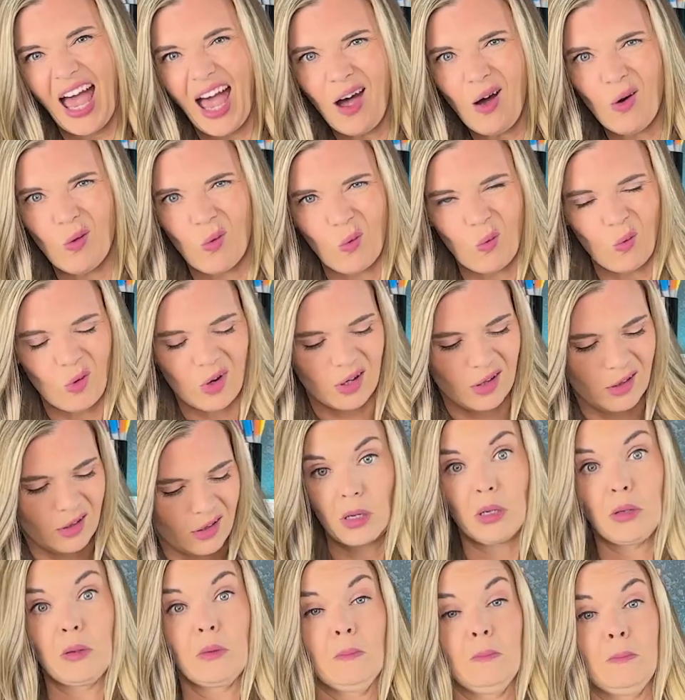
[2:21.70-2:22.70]
Ow.
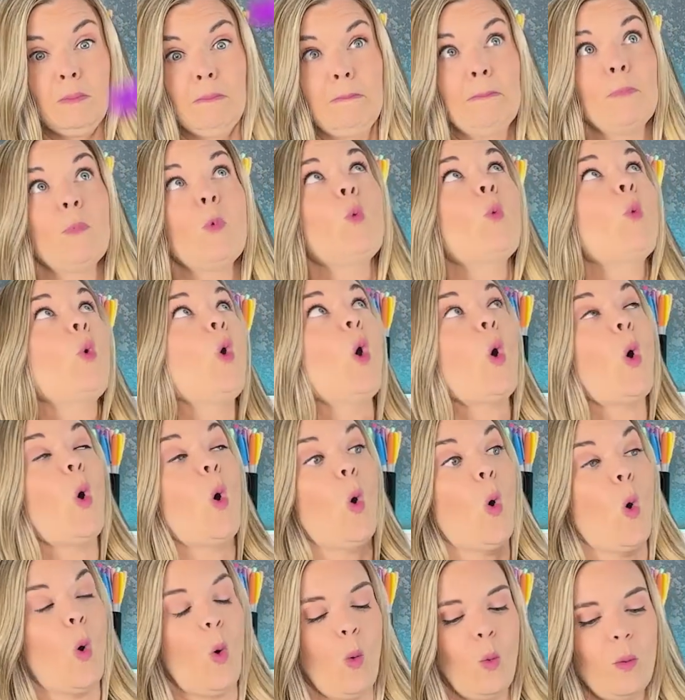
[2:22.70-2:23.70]
Whoa.
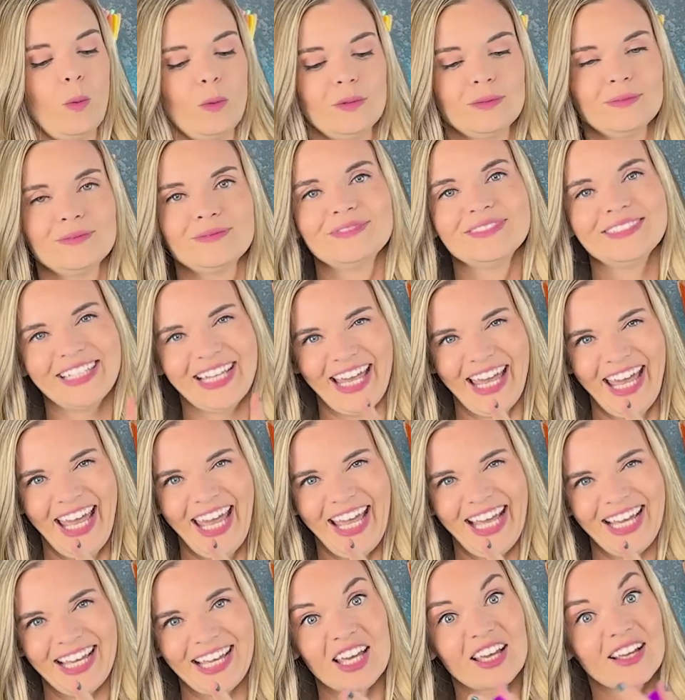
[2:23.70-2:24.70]
Huh?
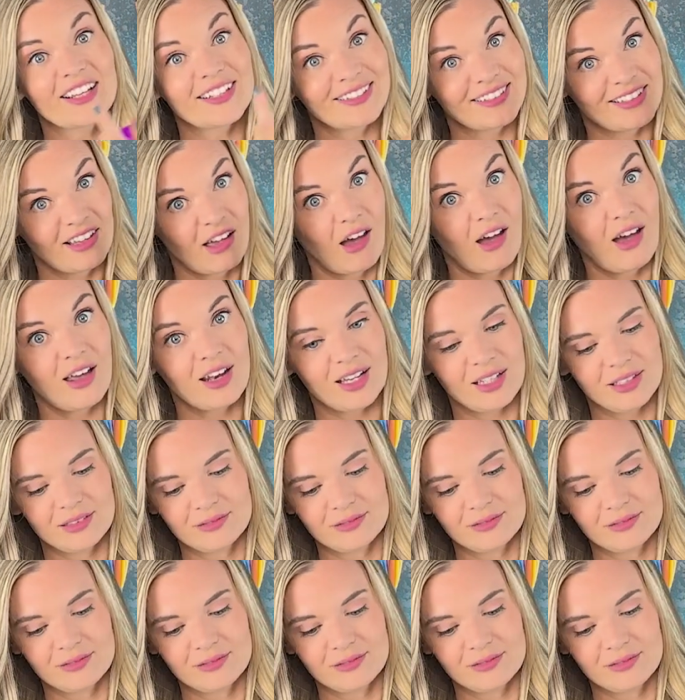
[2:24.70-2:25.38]
Got it.